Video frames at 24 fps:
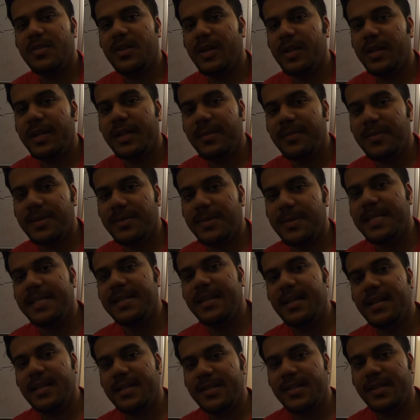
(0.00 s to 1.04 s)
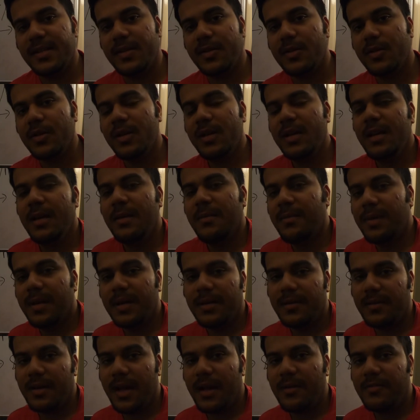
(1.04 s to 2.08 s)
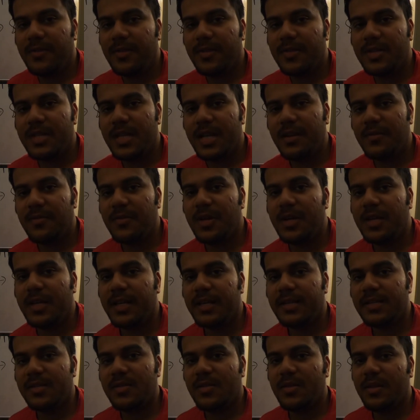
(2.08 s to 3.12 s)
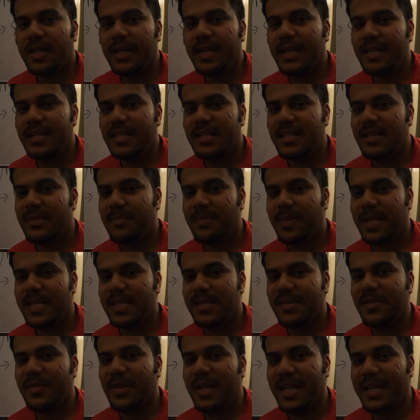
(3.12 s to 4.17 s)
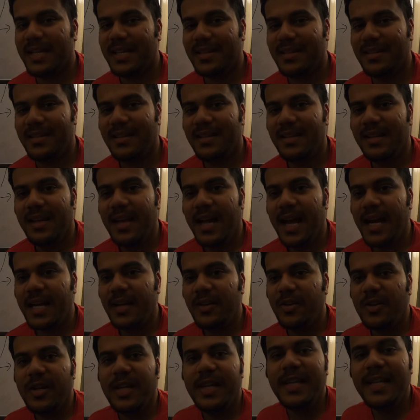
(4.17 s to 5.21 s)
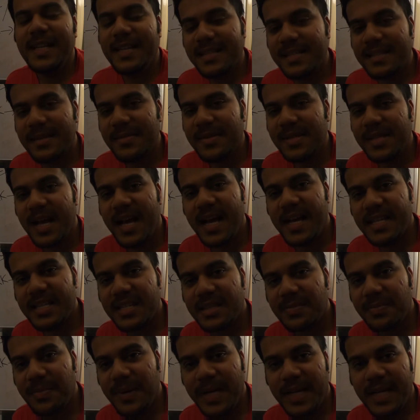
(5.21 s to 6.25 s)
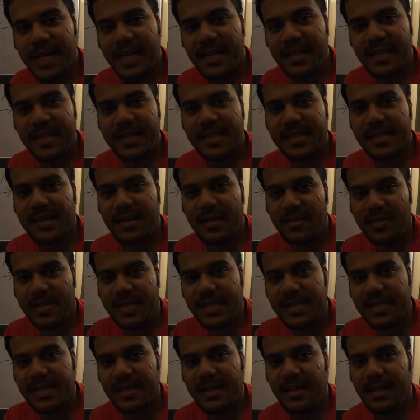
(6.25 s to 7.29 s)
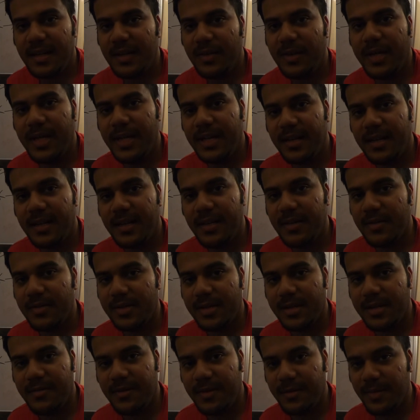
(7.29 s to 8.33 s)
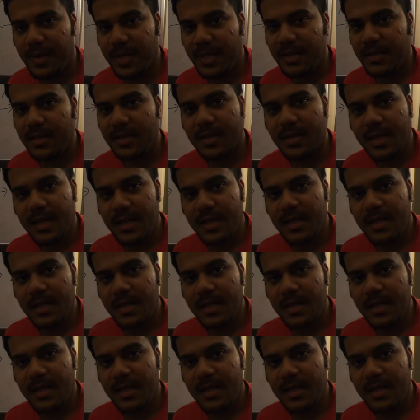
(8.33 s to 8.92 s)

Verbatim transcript: so income is basically zero, but after you start working, so internship pays you like, I don't know, intensive is the highest paid and that's around 600 to 800 euros every month,